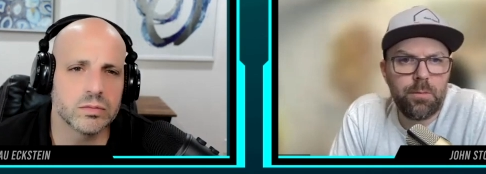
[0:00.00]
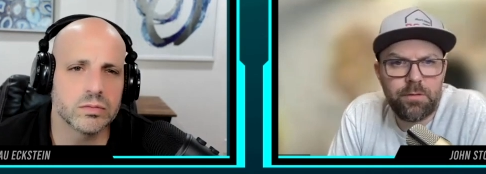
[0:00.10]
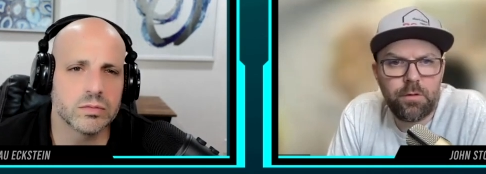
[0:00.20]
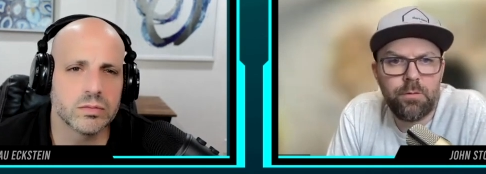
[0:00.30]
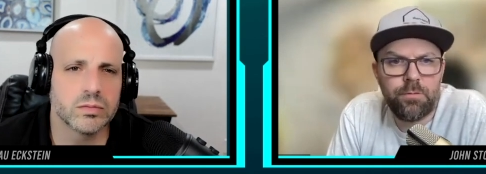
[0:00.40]
Speaker 1: in
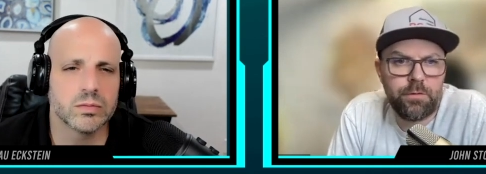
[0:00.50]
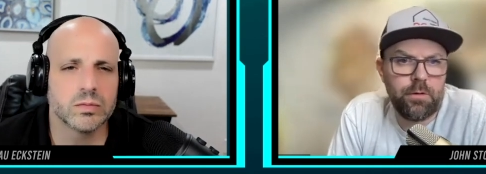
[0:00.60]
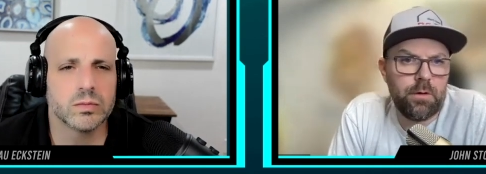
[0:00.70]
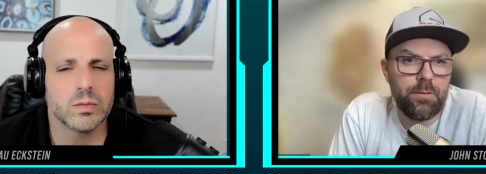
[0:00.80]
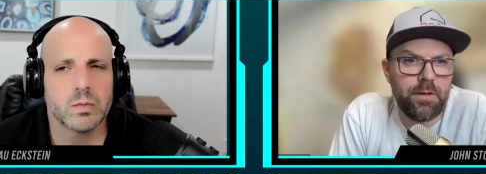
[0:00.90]
Mexico for
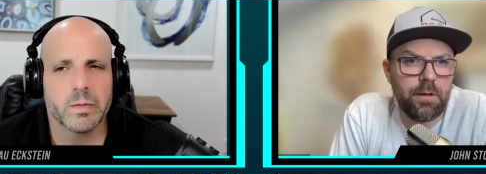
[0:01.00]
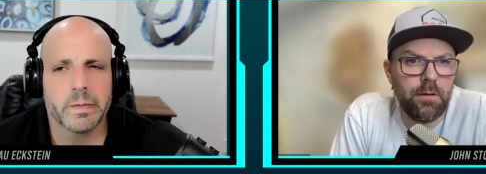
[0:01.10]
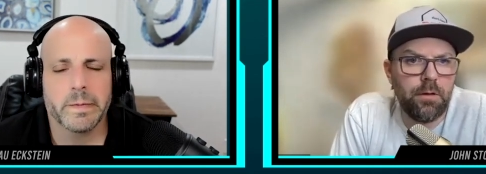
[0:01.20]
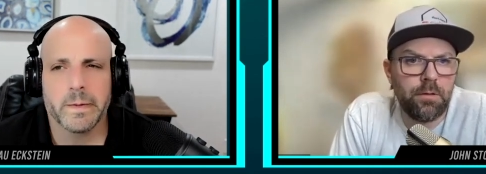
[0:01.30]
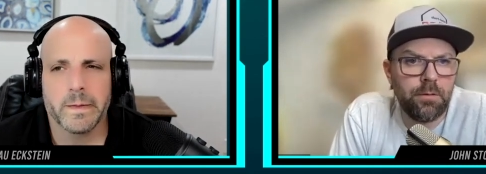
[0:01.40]
sure. I would
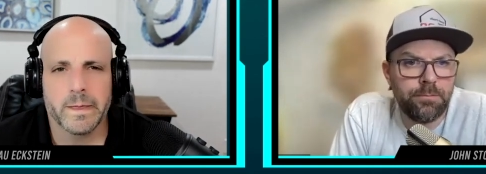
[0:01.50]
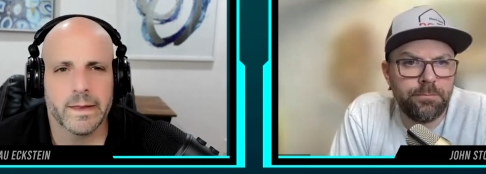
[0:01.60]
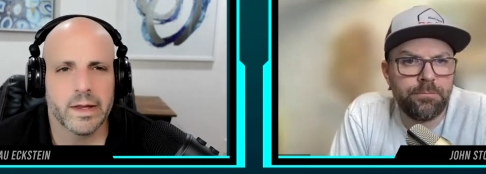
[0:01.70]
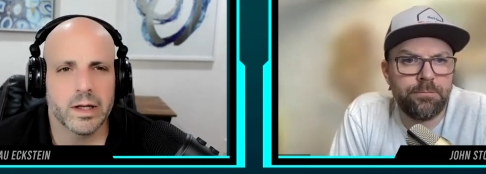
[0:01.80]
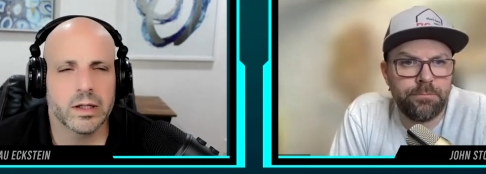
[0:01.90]
take a look.
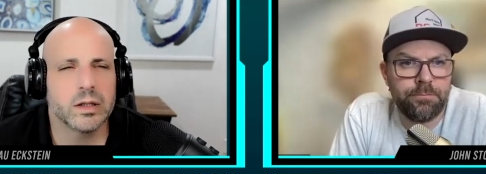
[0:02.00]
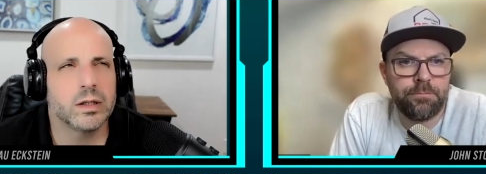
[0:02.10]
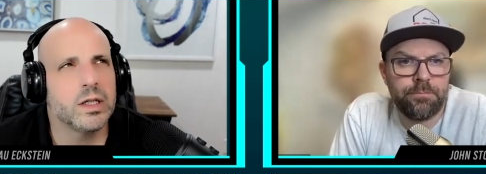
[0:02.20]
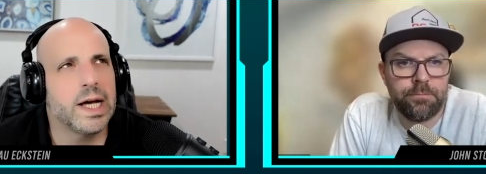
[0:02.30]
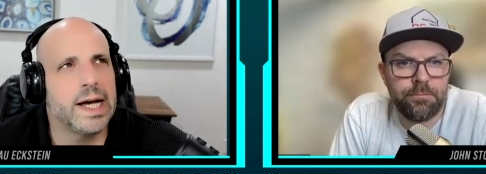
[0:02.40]

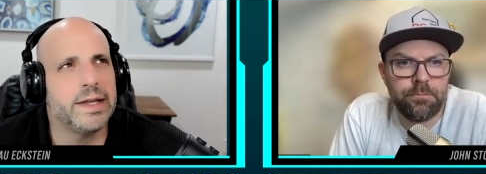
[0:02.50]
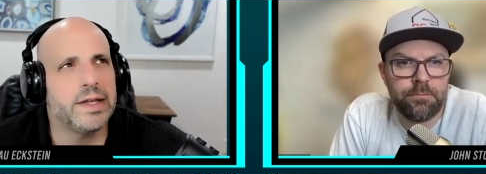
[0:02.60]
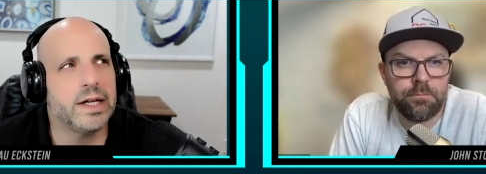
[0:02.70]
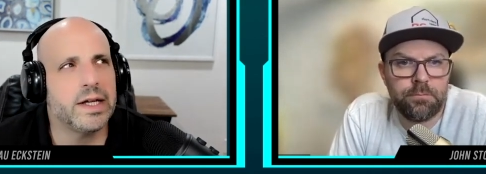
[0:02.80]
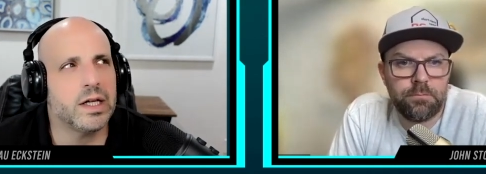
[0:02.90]
Speaker 2: And
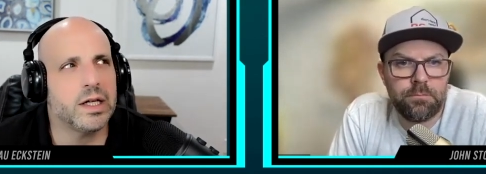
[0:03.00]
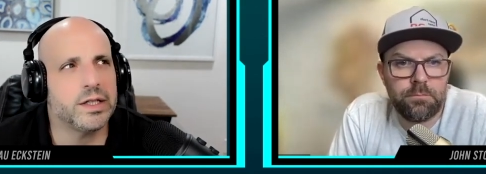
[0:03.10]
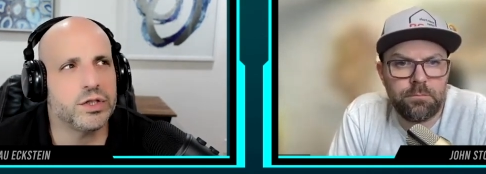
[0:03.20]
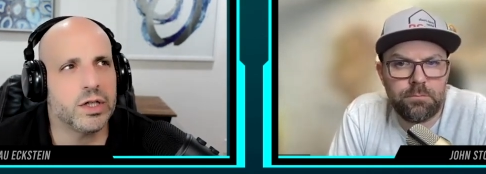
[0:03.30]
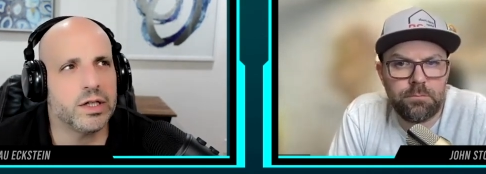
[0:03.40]
then,
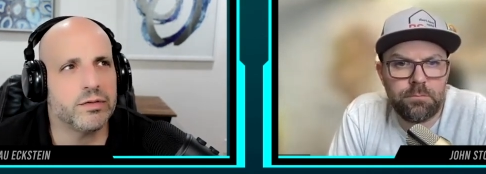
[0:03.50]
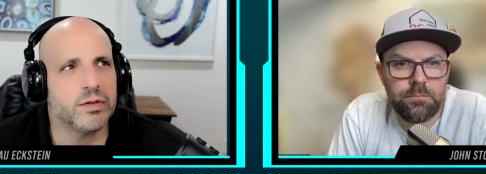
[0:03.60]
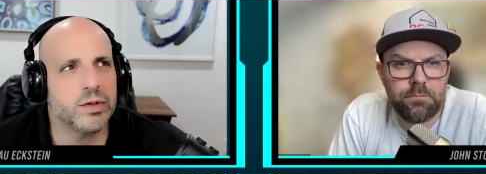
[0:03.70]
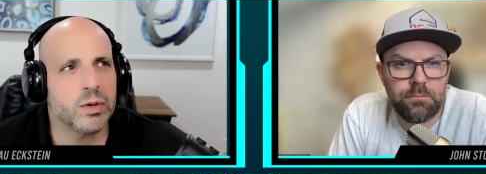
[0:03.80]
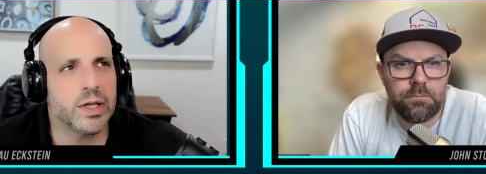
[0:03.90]
is your
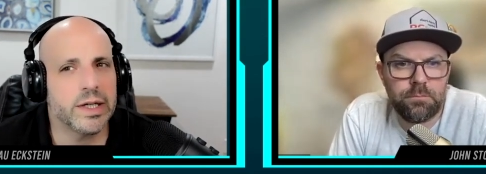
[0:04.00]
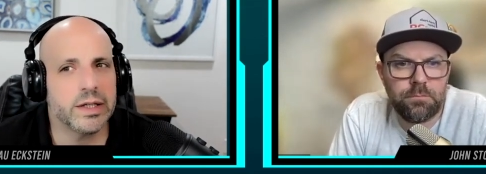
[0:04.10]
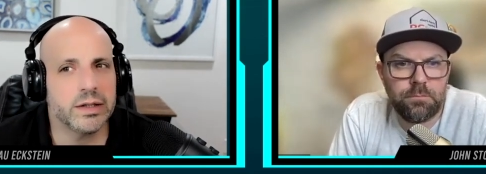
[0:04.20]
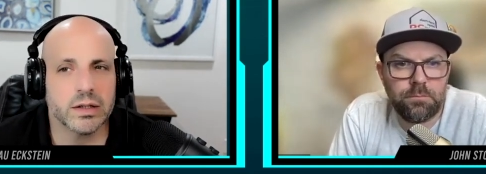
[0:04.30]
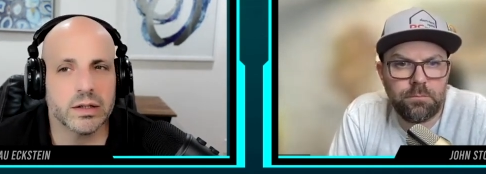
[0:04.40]

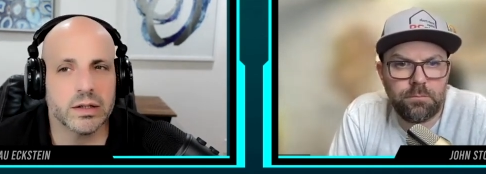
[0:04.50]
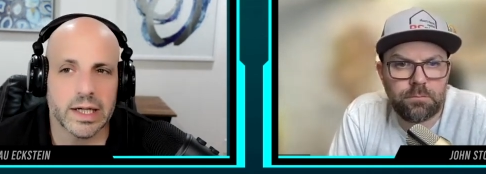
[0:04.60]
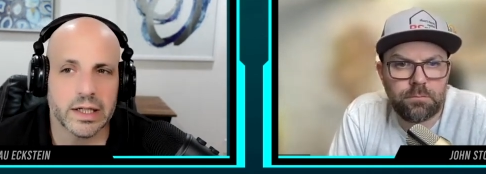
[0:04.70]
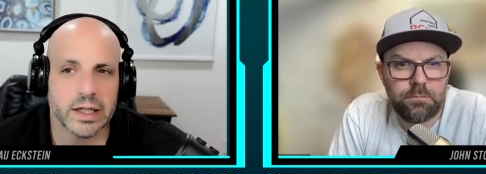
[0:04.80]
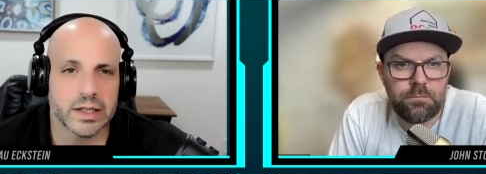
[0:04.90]
inventory
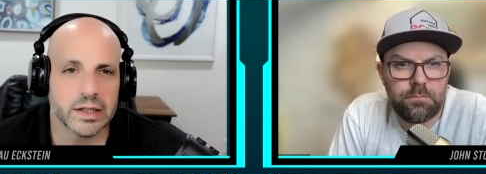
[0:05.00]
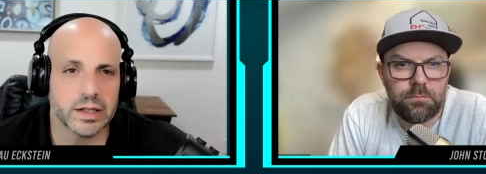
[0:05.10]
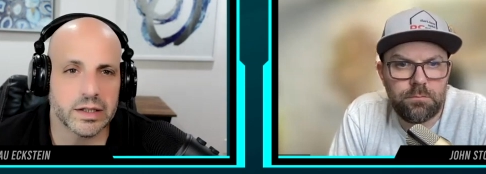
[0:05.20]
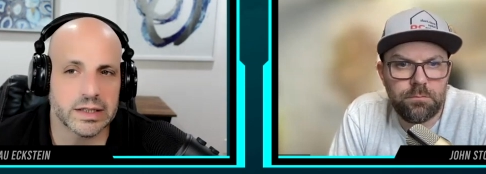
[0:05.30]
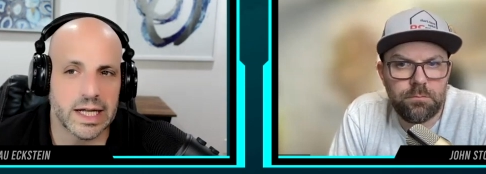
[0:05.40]
like?
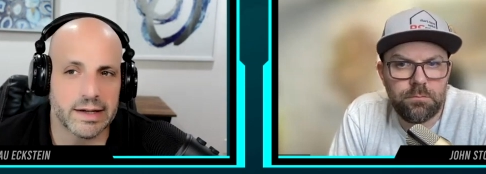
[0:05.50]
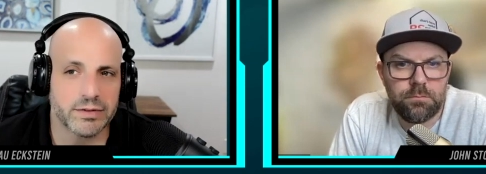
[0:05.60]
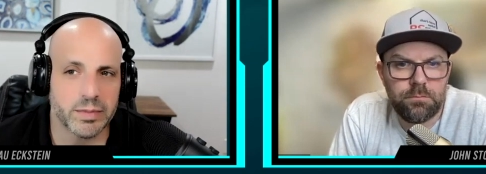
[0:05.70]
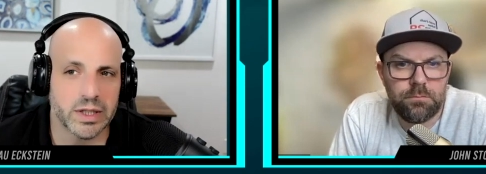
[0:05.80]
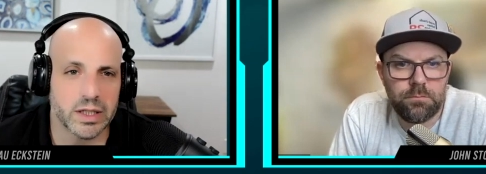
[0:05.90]
It, does it
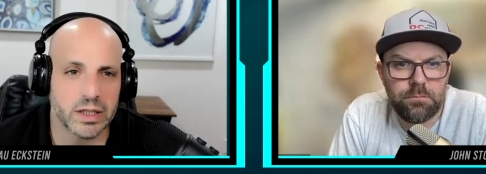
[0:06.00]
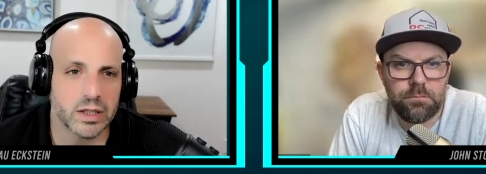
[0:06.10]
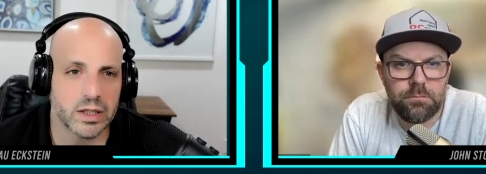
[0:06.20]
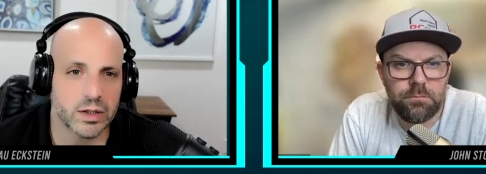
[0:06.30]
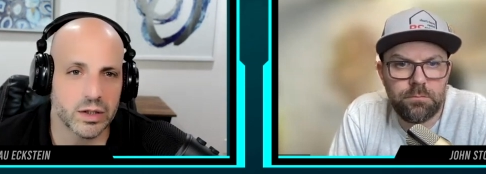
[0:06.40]
have to
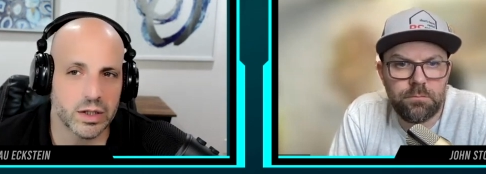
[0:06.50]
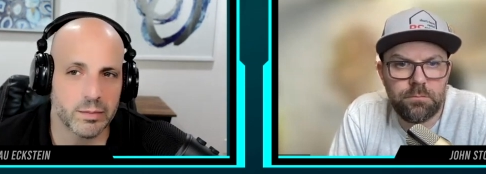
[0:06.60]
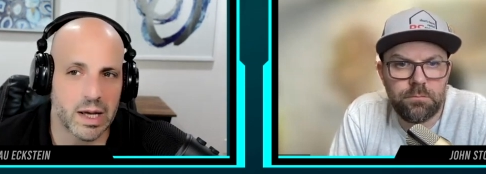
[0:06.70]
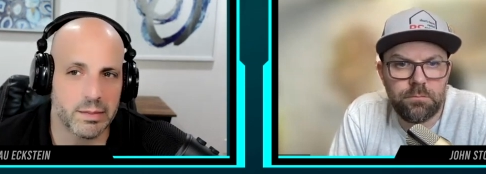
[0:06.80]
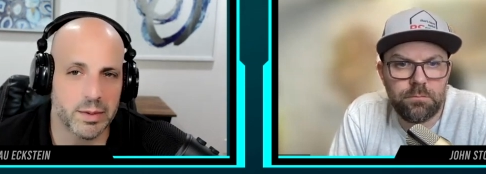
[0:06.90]
be? Could a
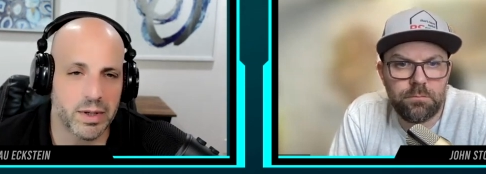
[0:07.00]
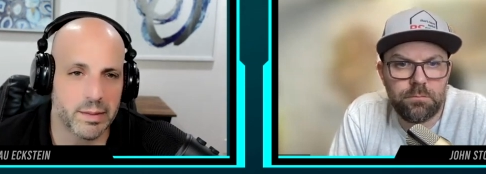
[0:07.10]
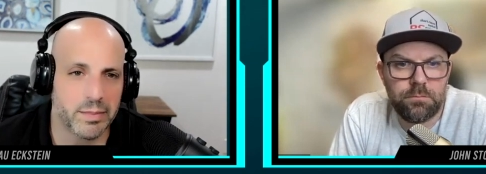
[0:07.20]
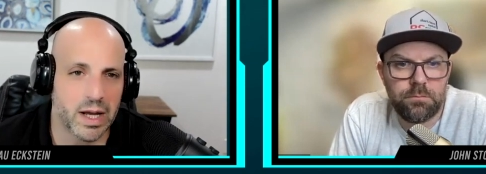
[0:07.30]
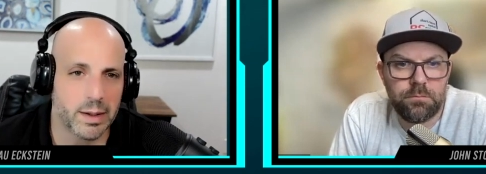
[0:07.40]
mom and
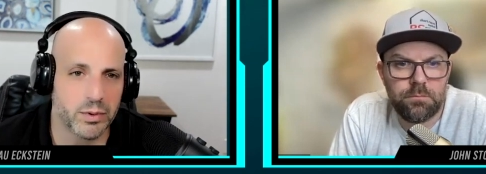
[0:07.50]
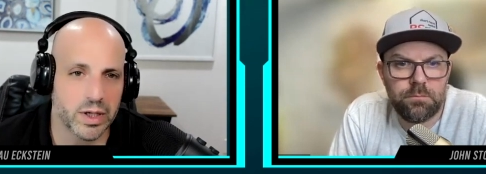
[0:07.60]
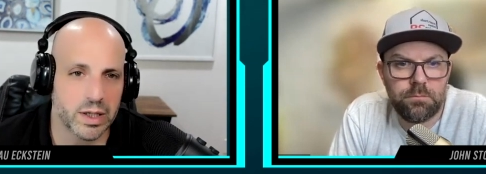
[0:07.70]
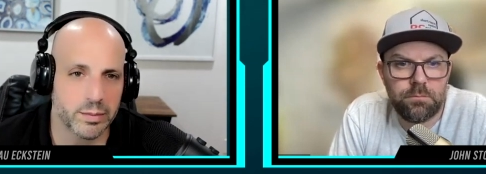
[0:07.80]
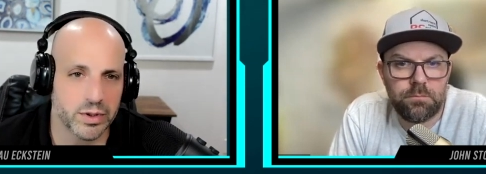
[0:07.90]
pop
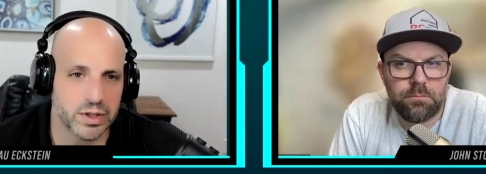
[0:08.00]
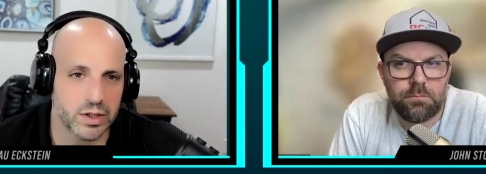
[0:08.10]
operator put their